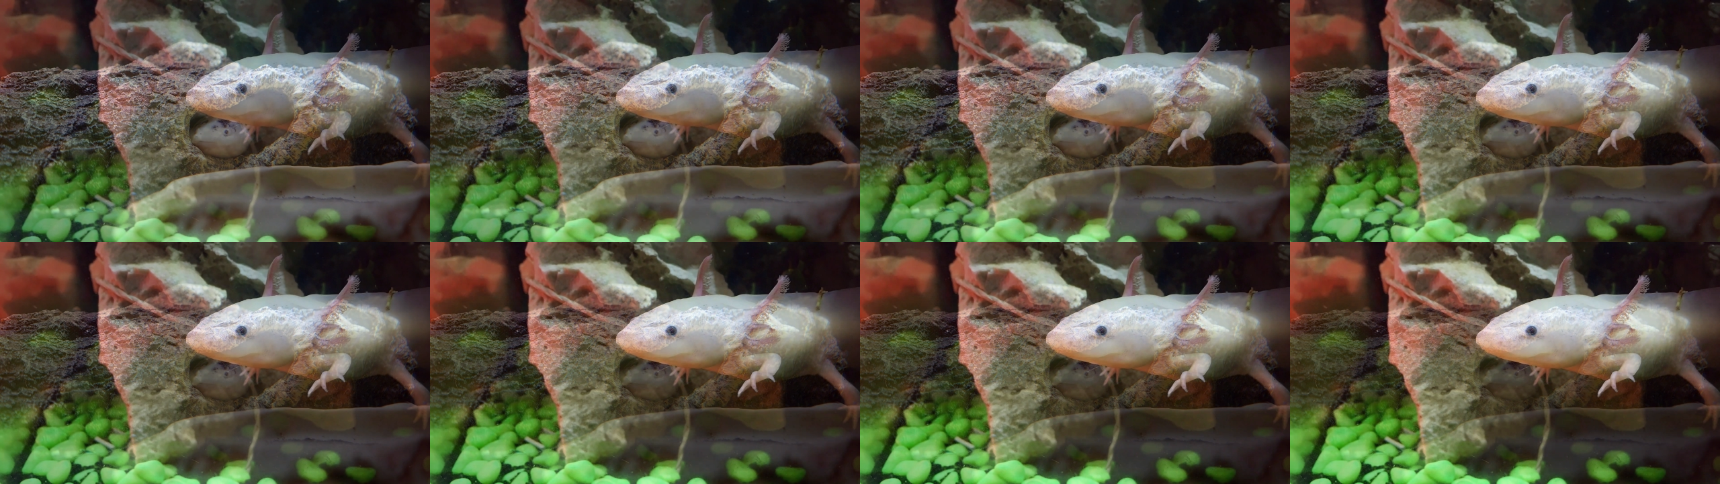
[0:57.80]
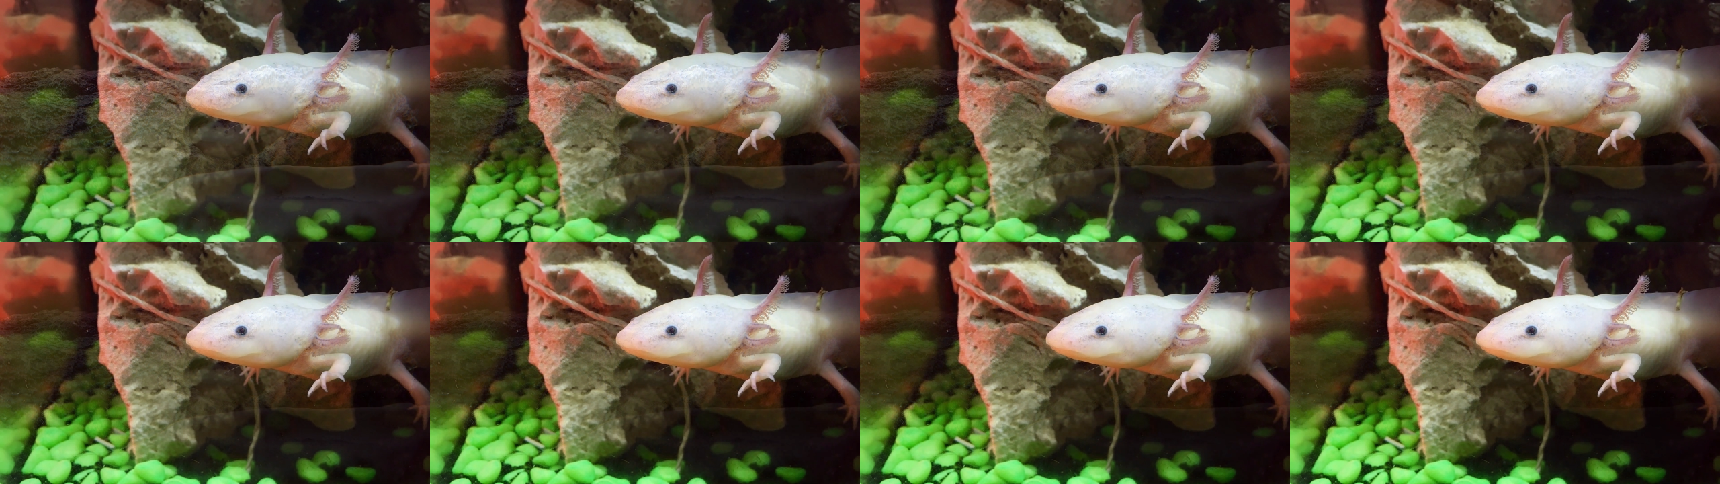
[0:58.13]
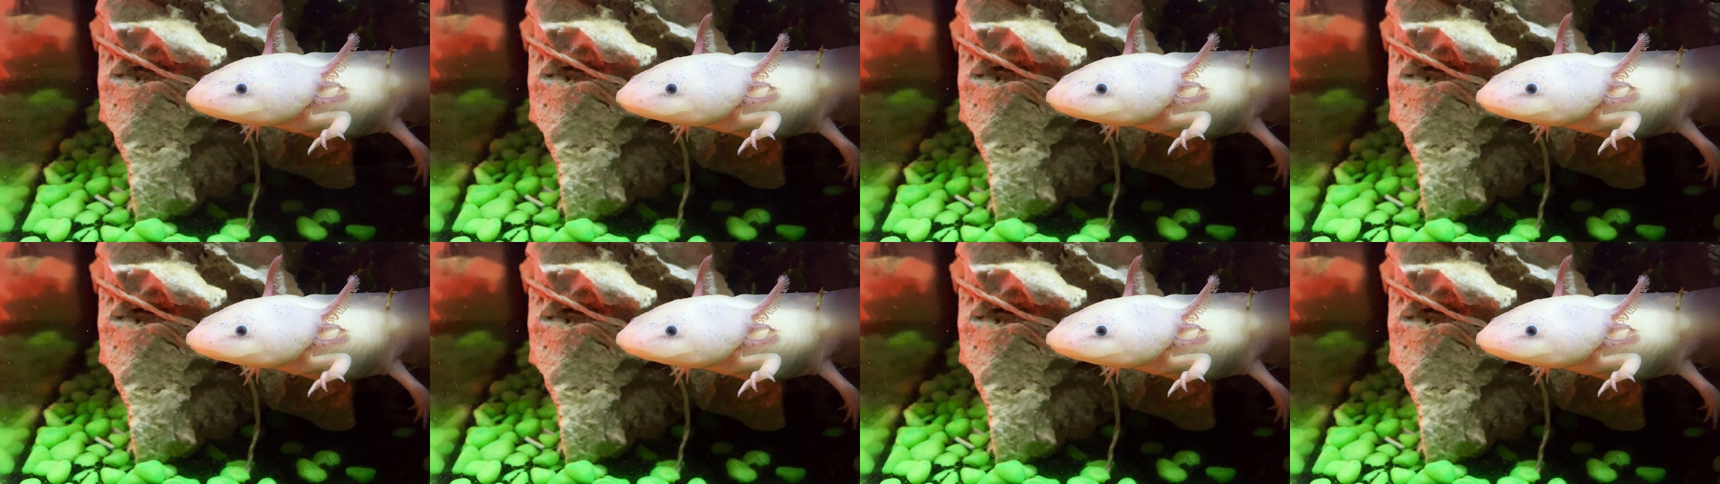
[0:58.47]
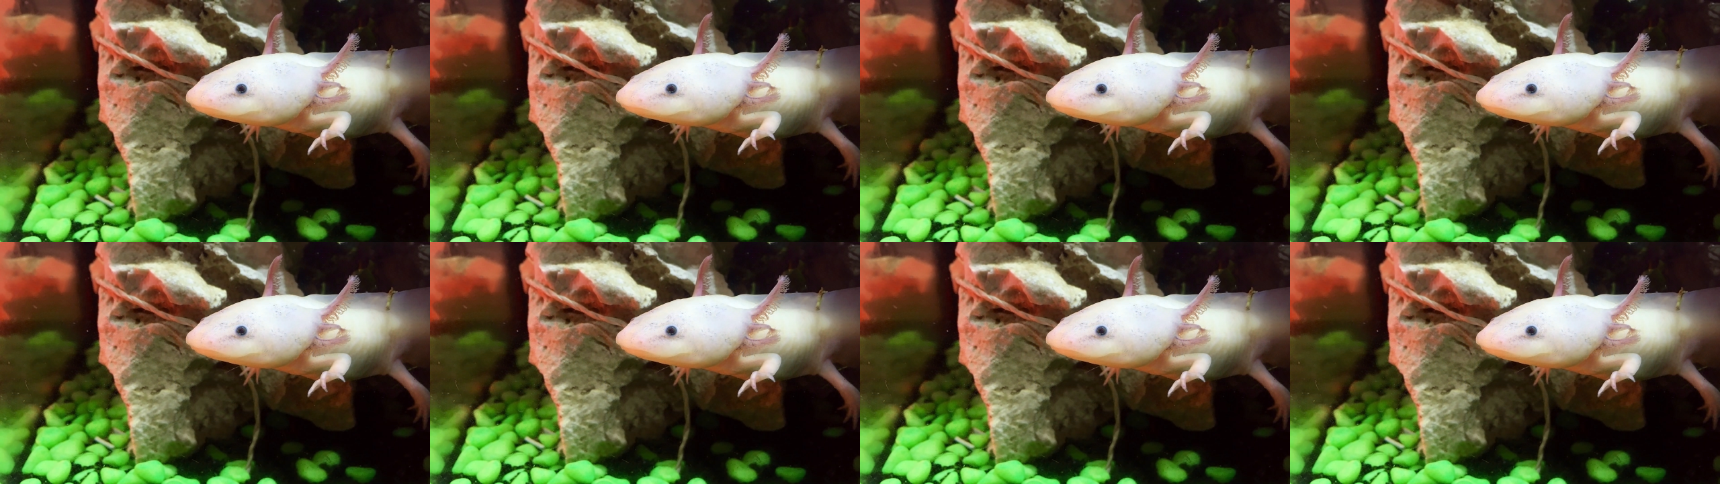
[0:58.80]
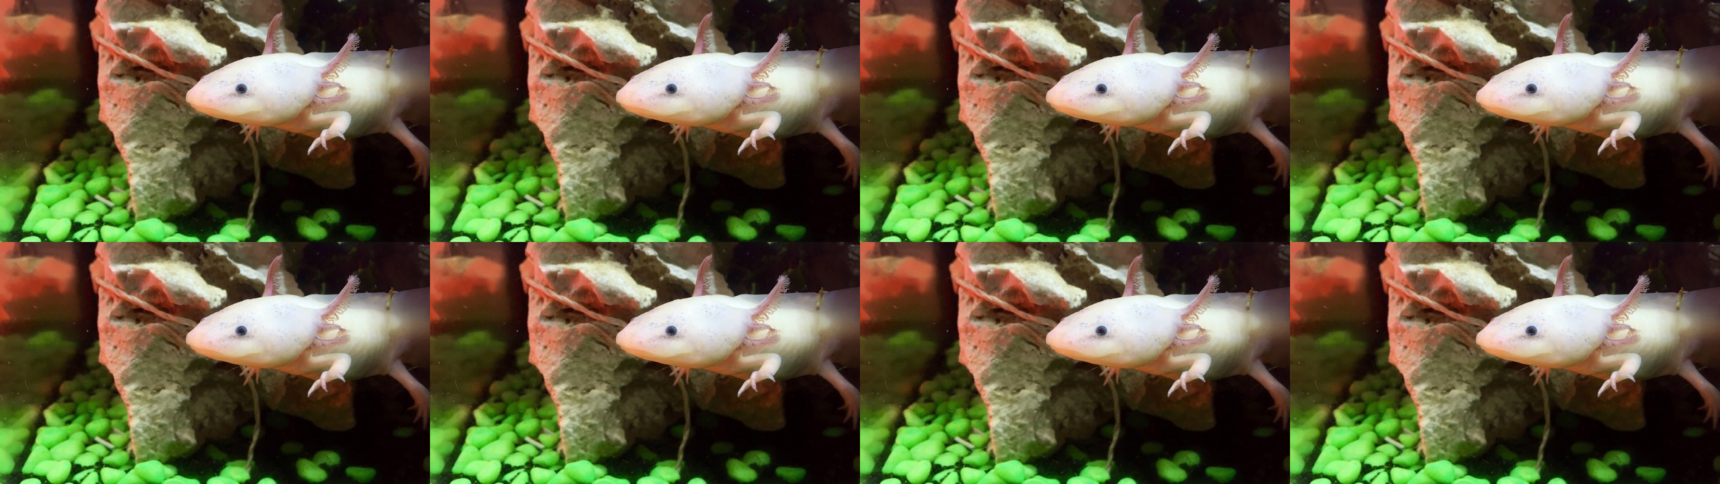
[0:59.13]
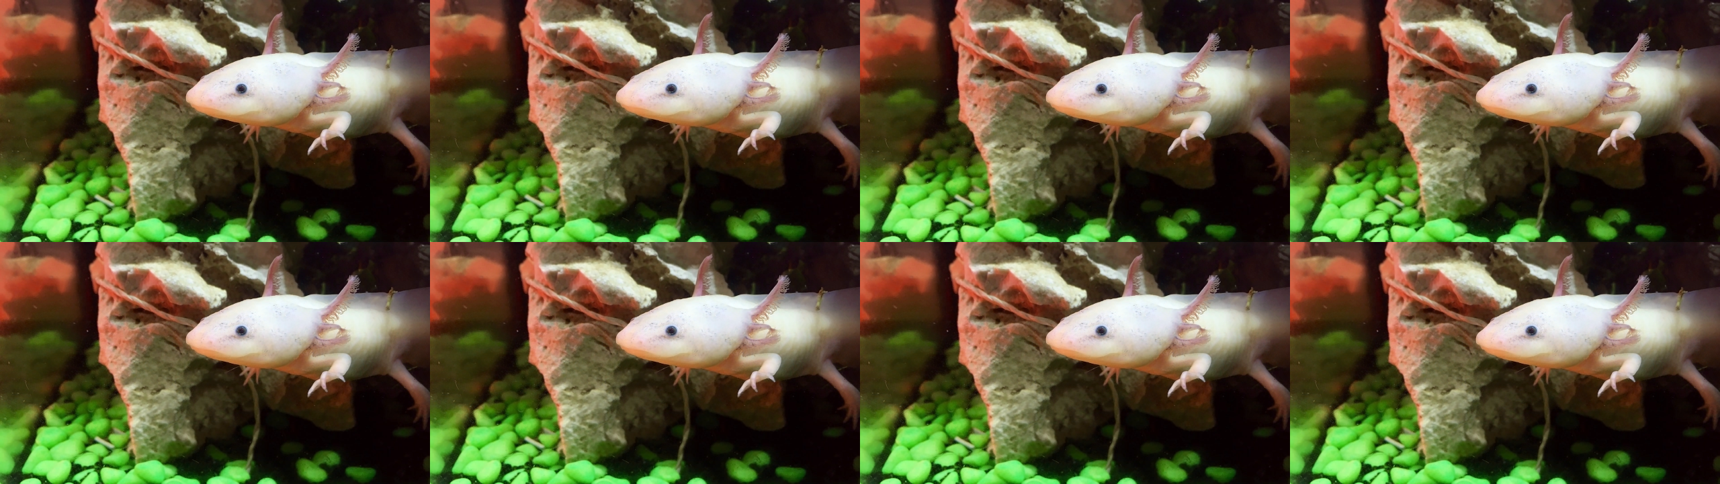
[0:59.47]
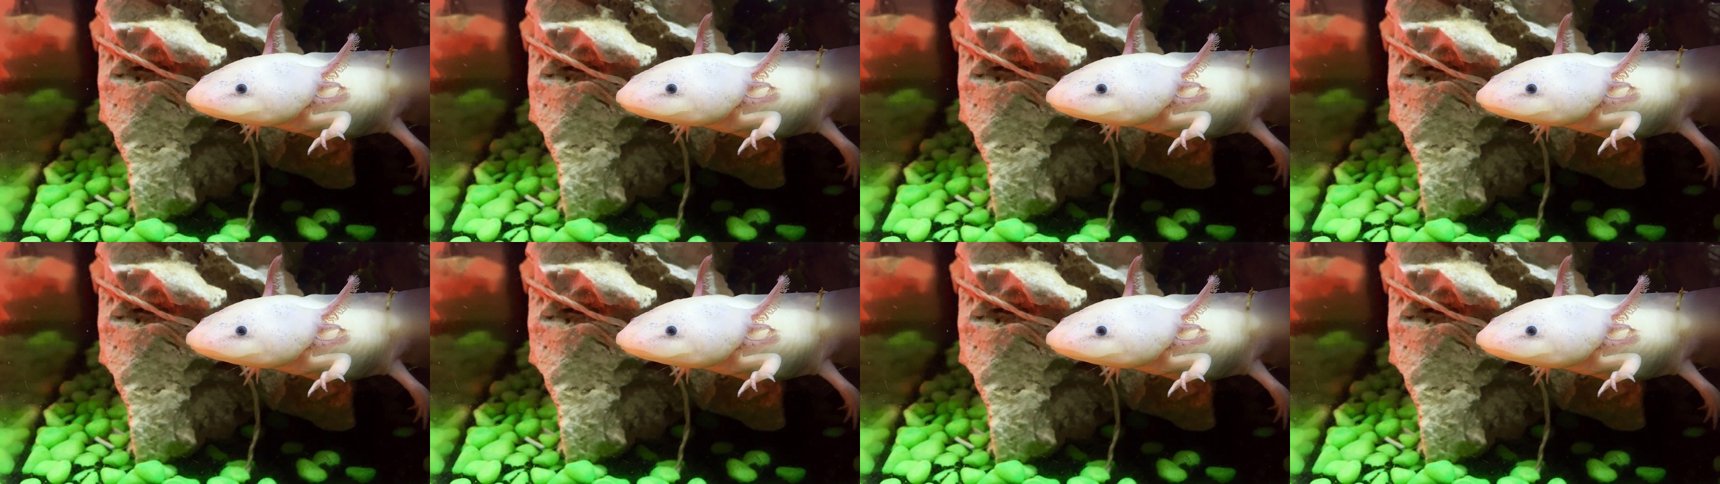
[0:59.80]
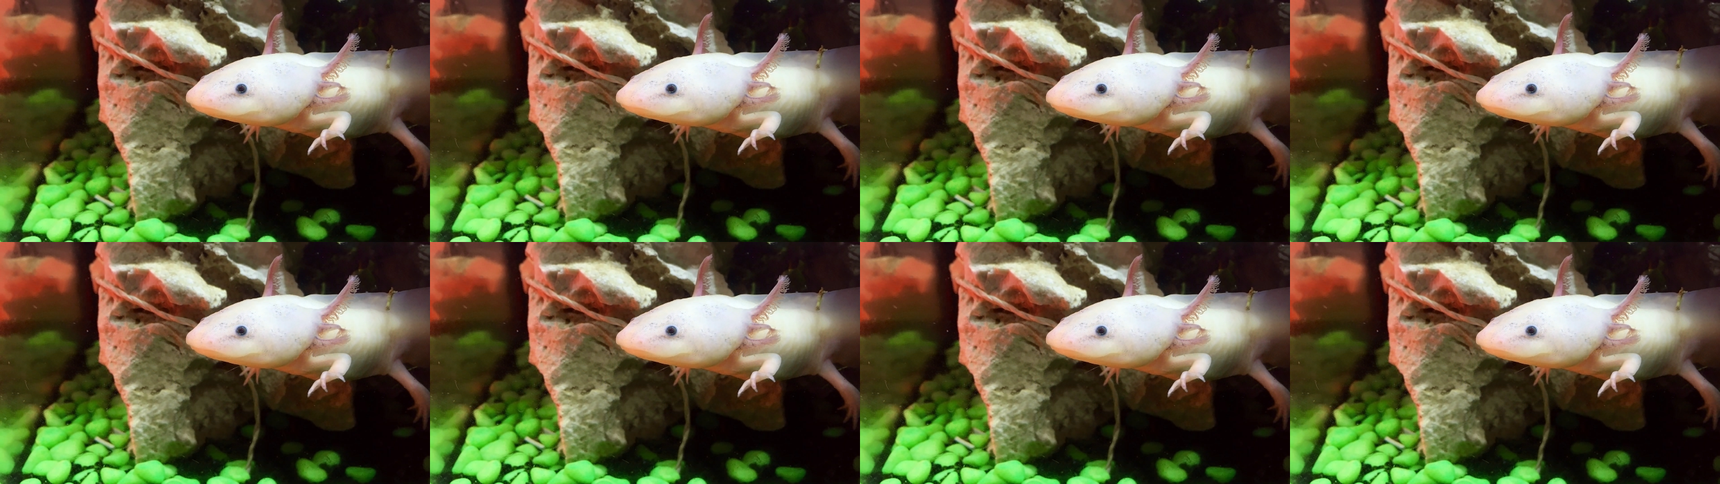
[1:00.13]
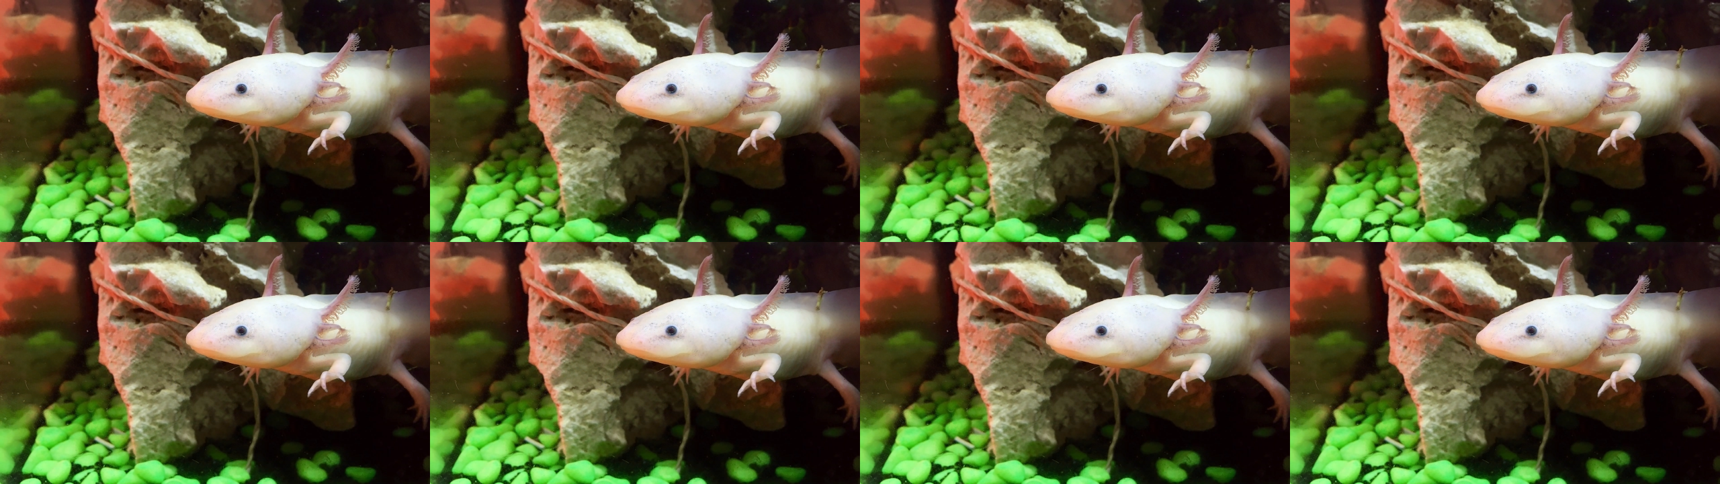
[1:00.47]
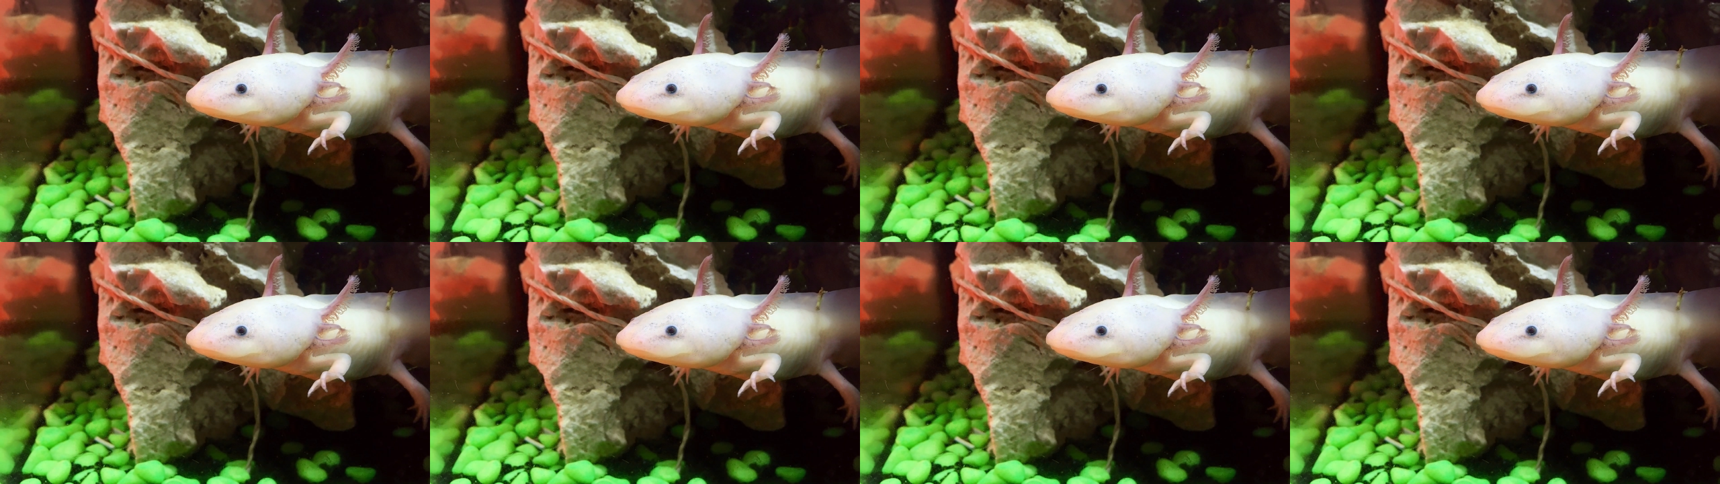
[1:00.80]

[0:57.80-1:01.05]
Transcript: Nobody's mouth can be seen.